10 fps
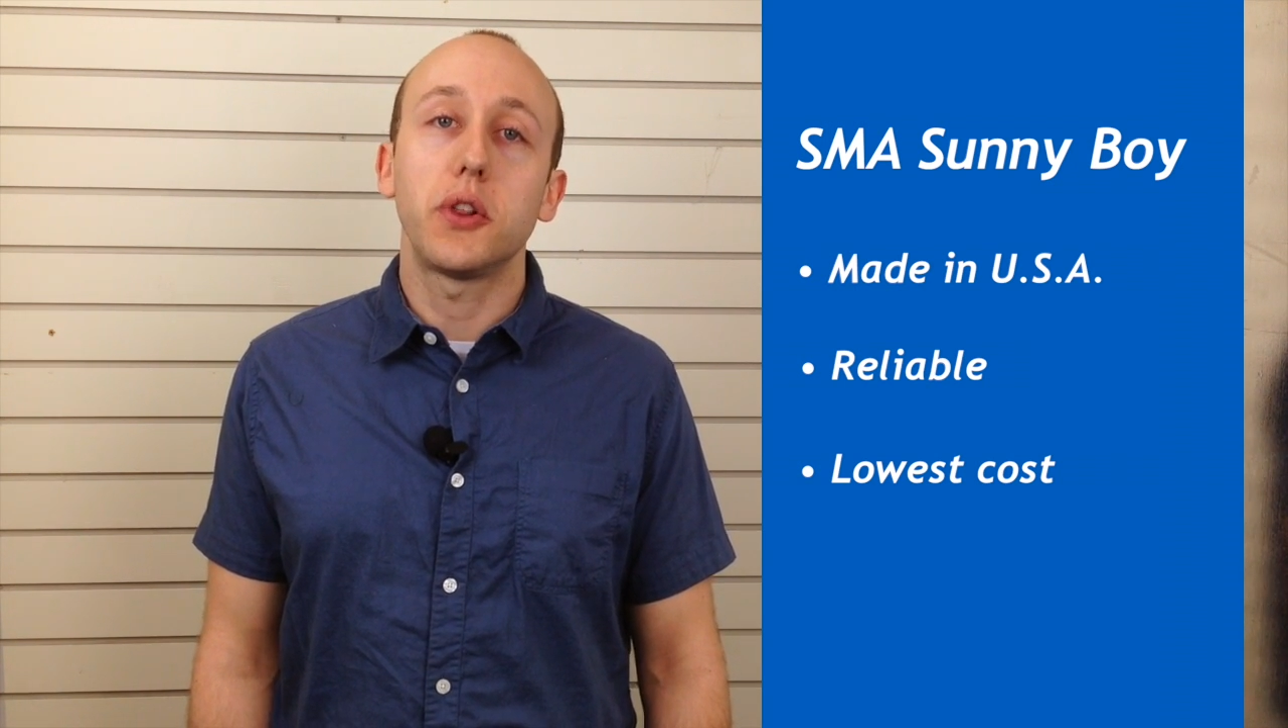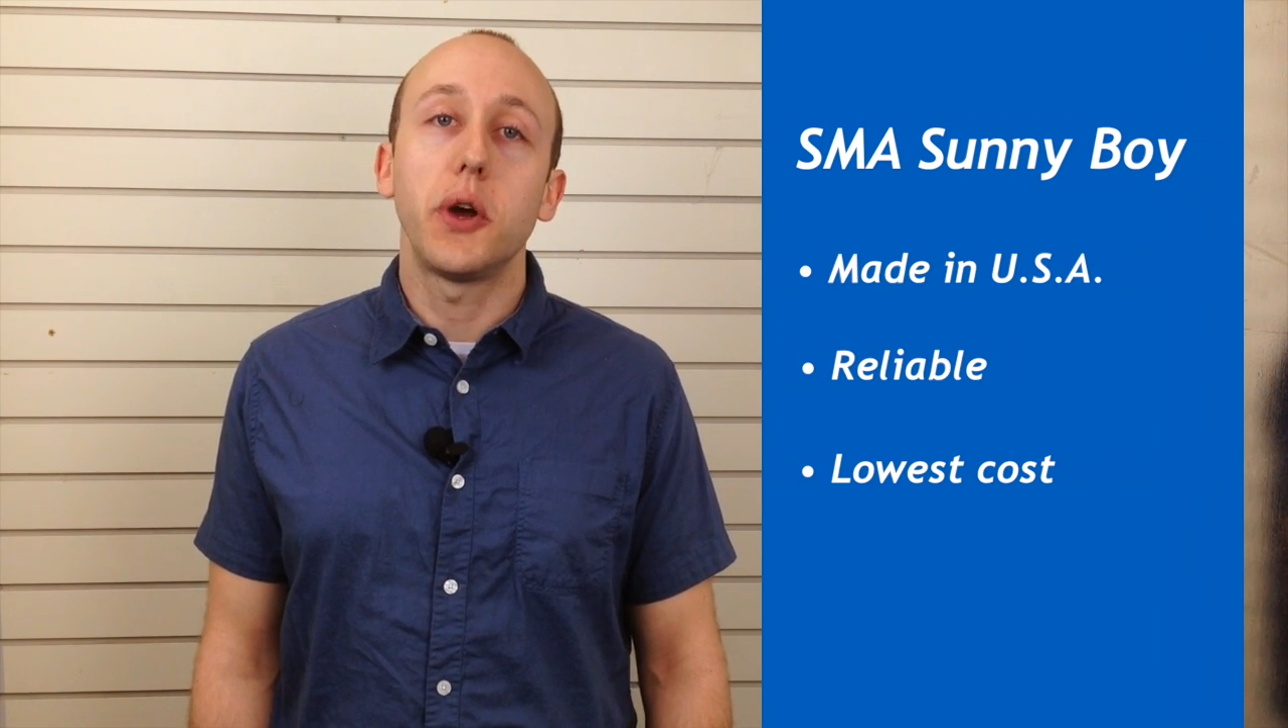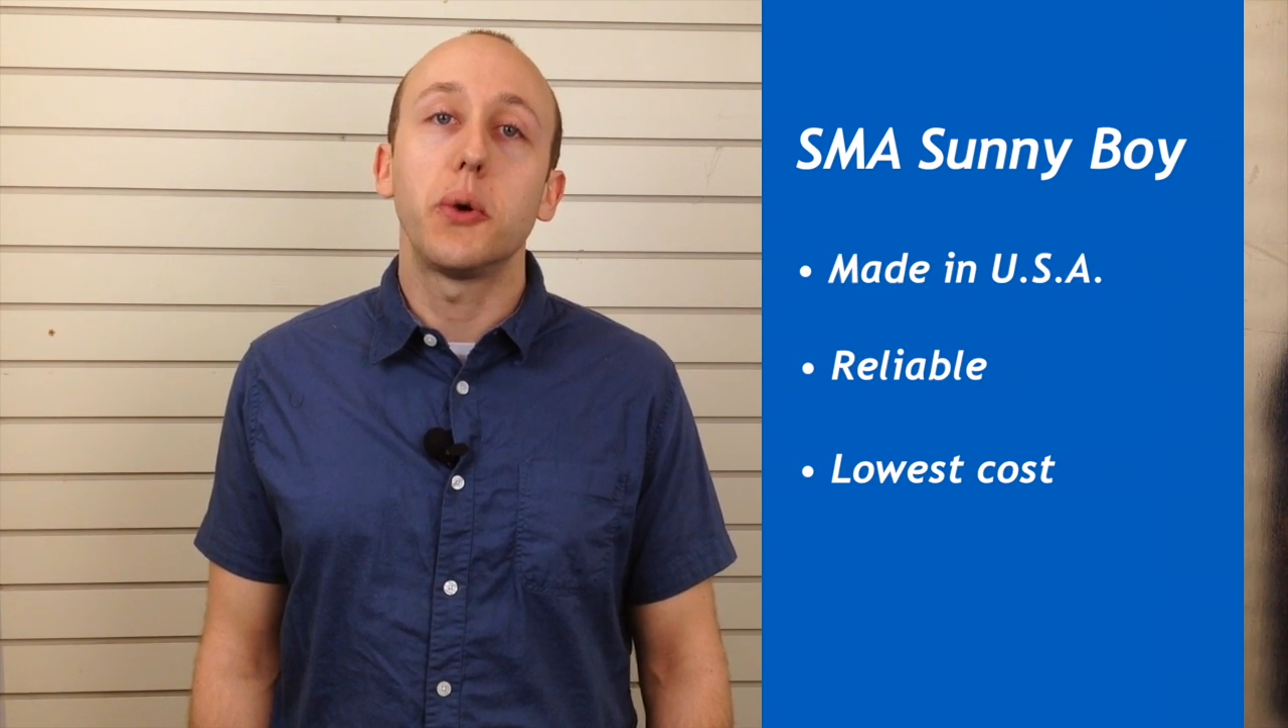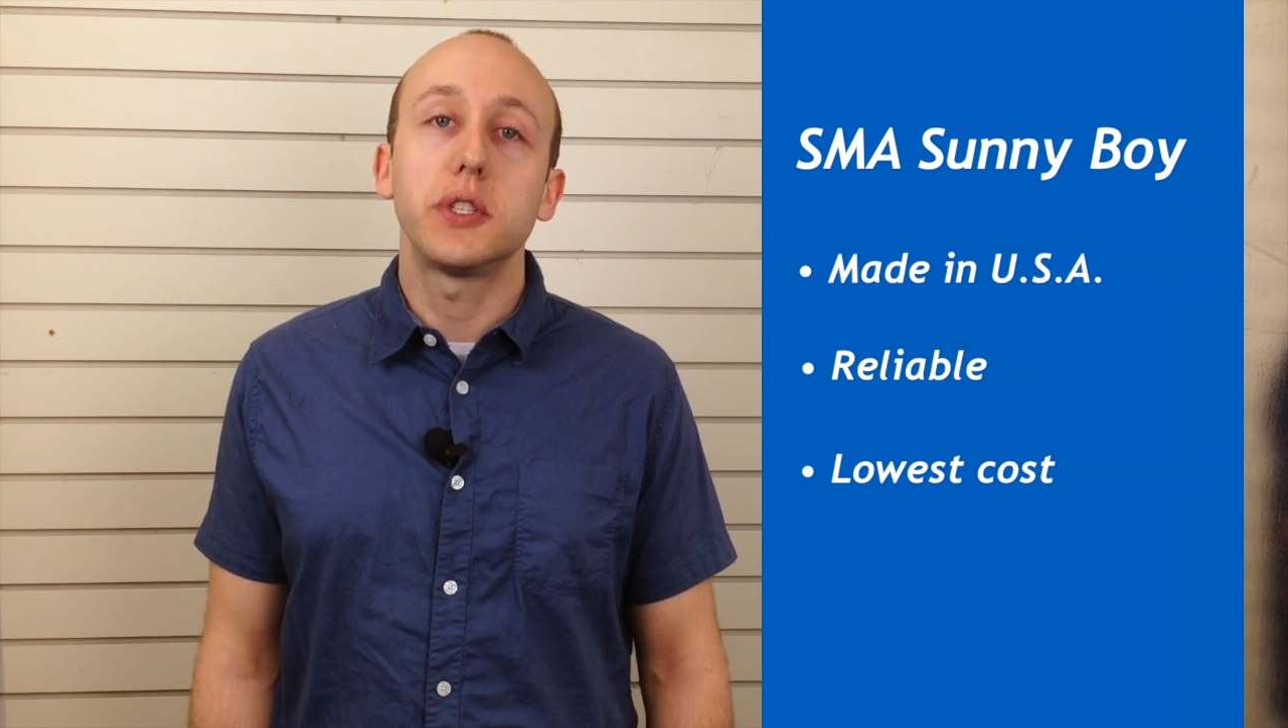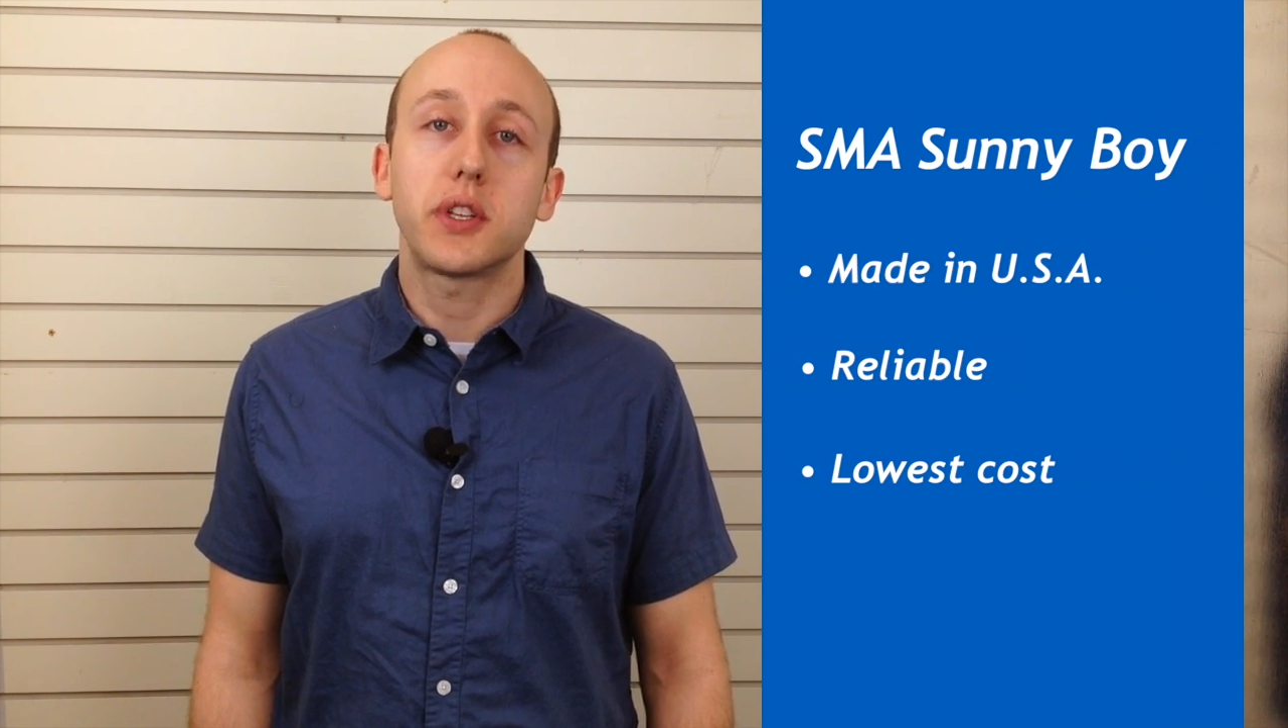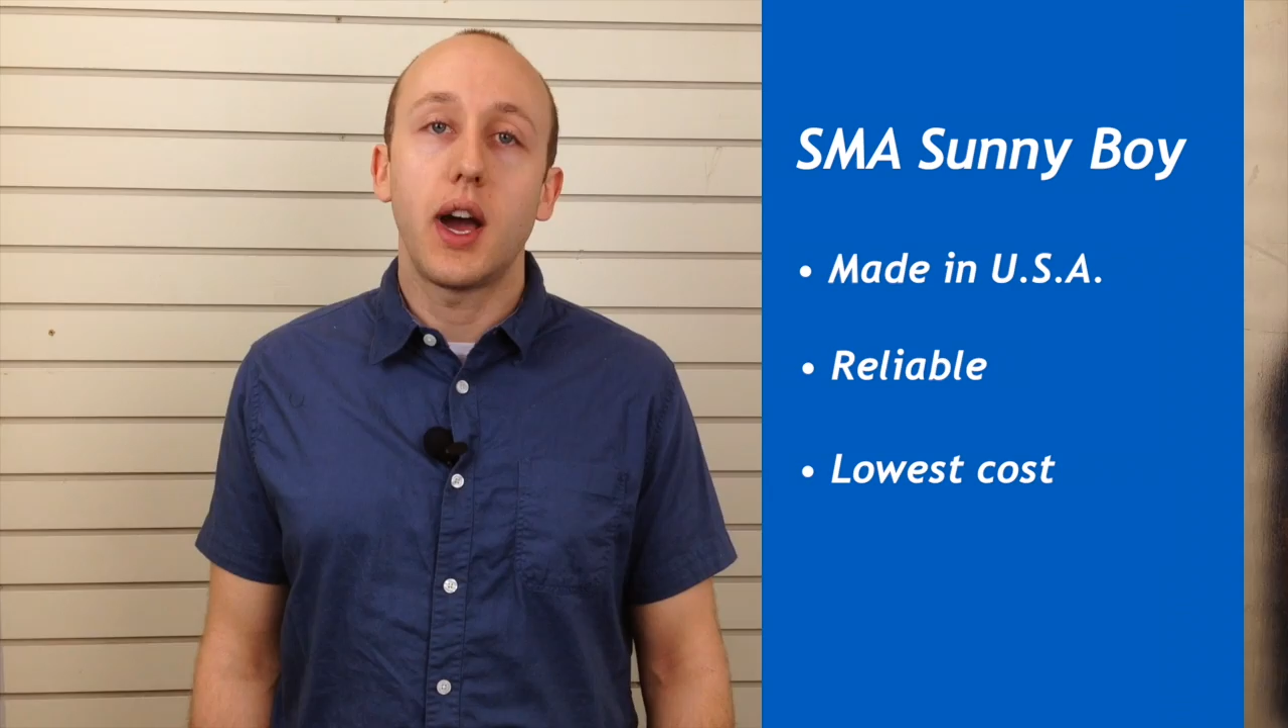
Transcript: lowest